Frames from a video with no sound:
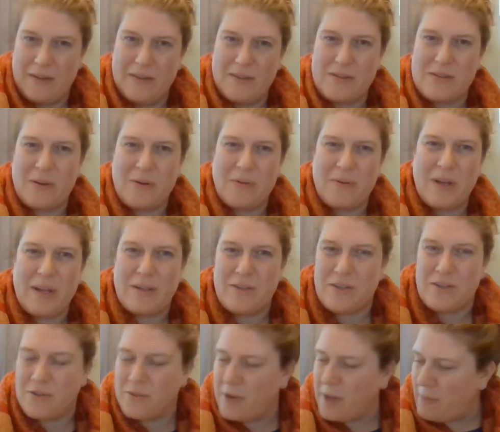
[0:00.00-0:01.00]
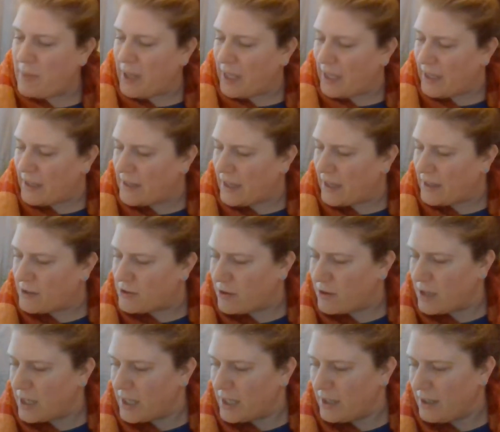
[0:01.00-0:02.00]
So enjoy making that
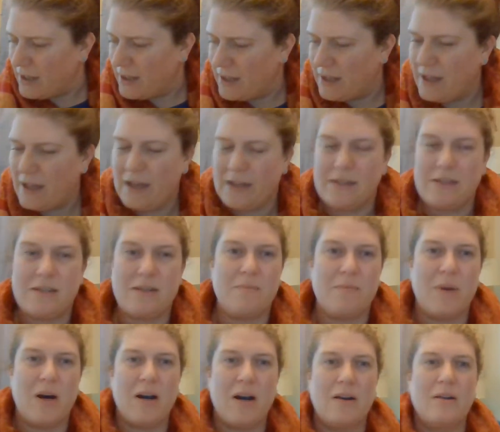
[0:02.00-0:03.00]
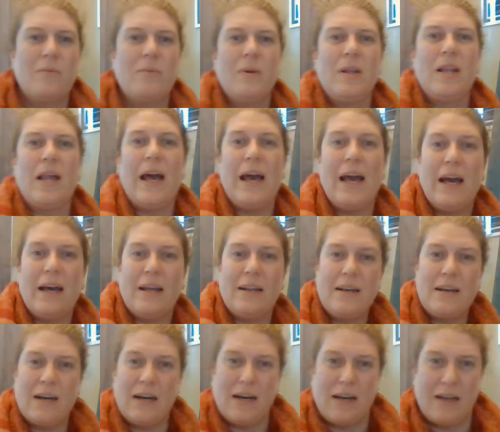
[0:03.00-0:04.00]
drawing, and tomorrow we'll add
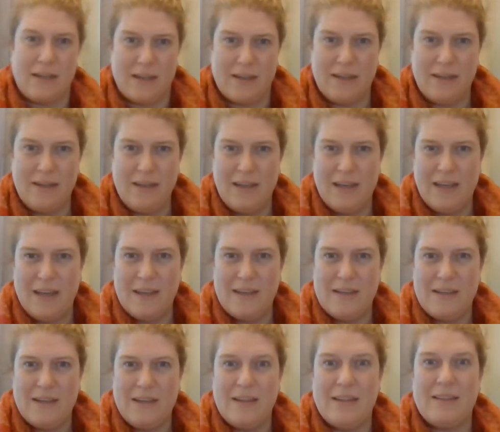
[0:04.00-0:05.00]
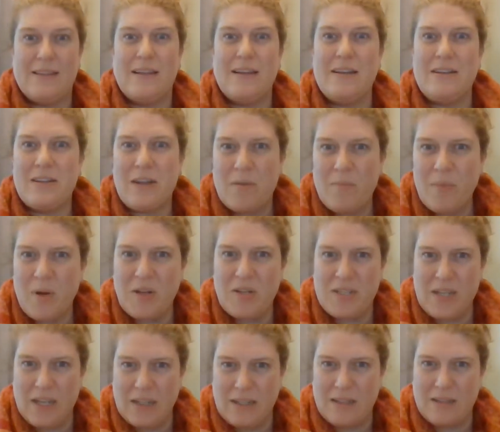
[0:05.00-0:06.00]
on the number
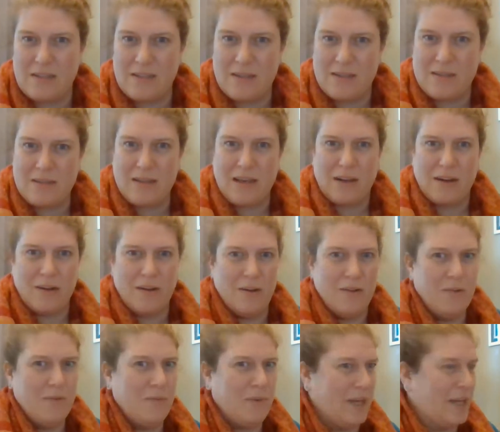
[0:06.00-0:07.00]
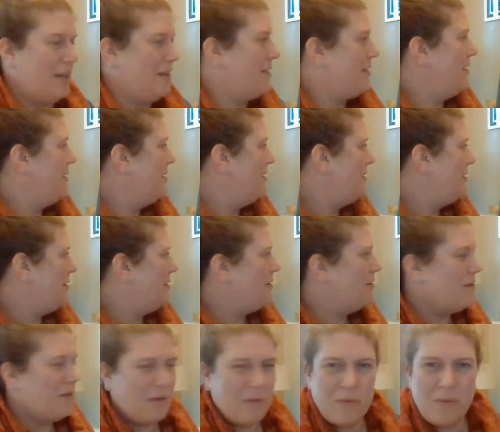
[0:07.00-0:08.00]
sentences that go with
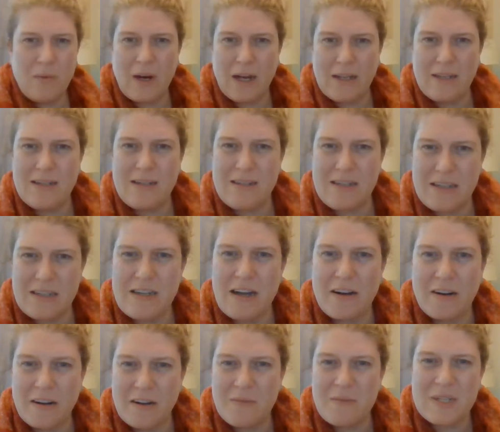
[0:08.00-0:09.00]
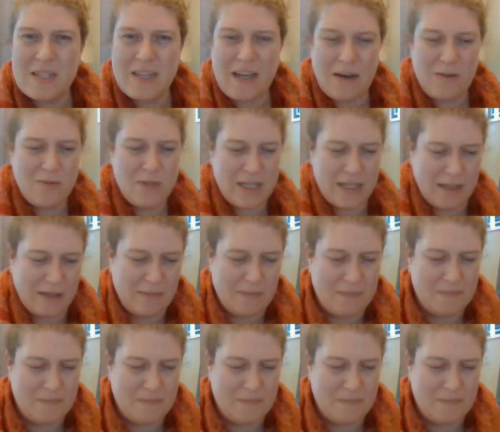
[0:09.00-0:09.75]
what Tatanka was counting.